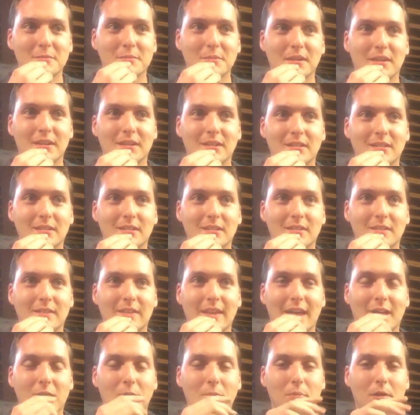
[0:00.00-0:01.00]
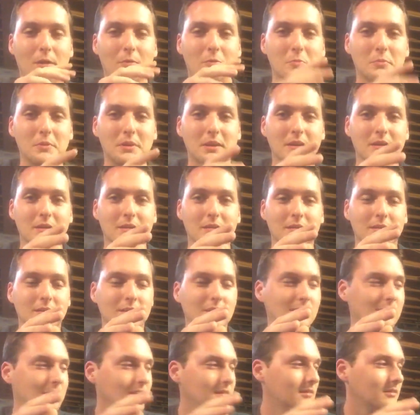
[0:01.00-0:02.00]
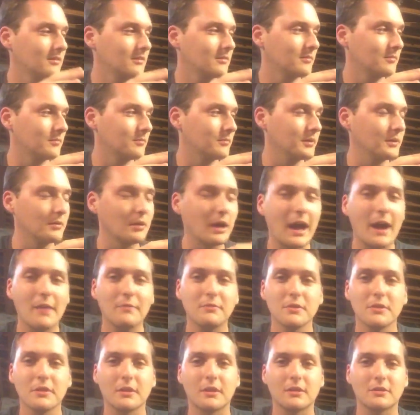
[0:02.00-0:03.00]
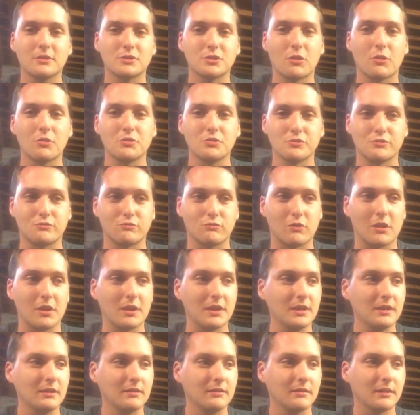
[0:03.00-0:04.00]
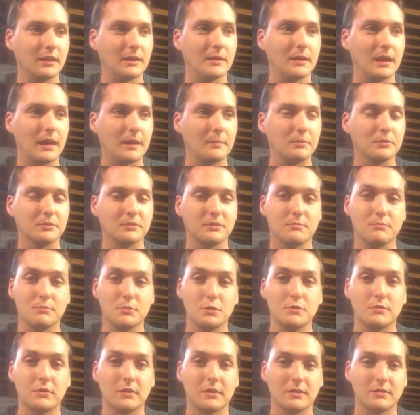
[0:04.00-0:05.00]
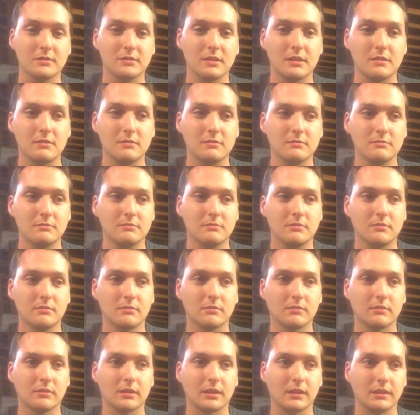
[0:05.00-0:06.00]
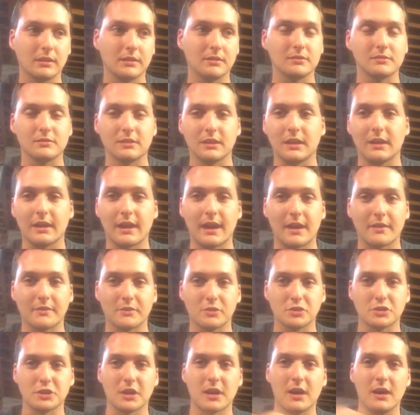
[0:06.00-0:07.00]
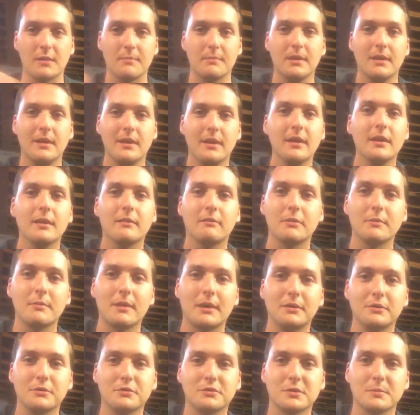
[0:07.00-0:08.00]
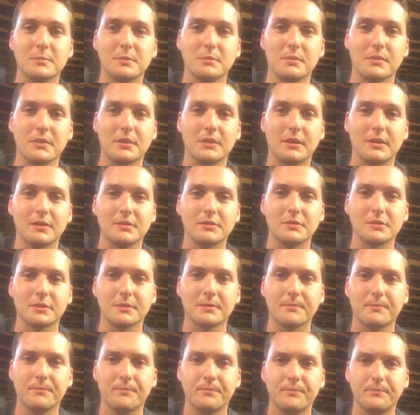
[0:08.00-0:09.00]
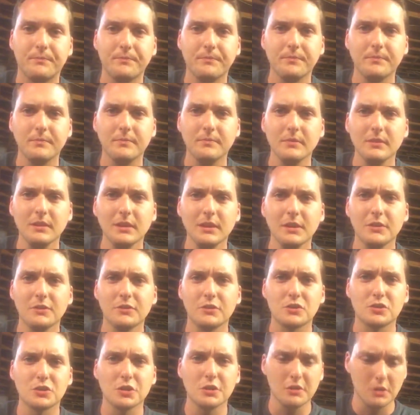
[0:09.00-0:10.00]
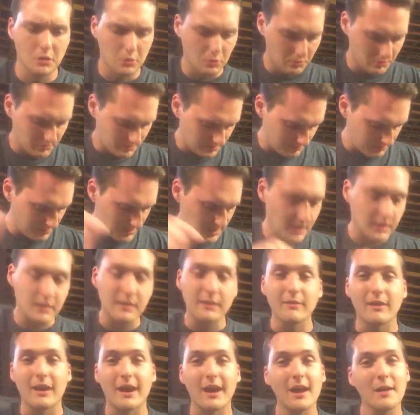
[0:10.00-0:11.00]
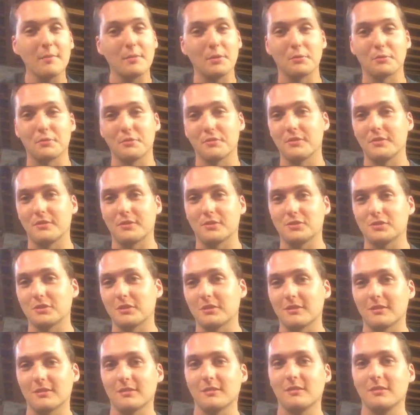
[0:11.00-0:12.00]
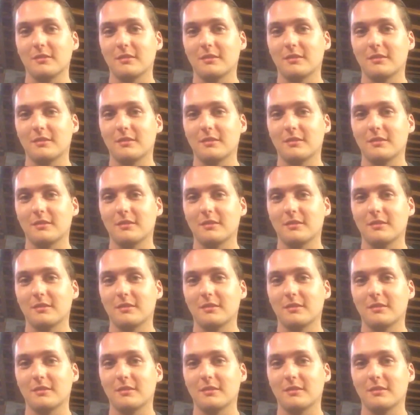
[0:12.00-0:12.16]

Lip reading: But that'll probably be after the Charger's running and able to move on its own, at least in and out of the shop. We might do something with the Duster. Is the shirt older than me? No, I'm older than the shirt.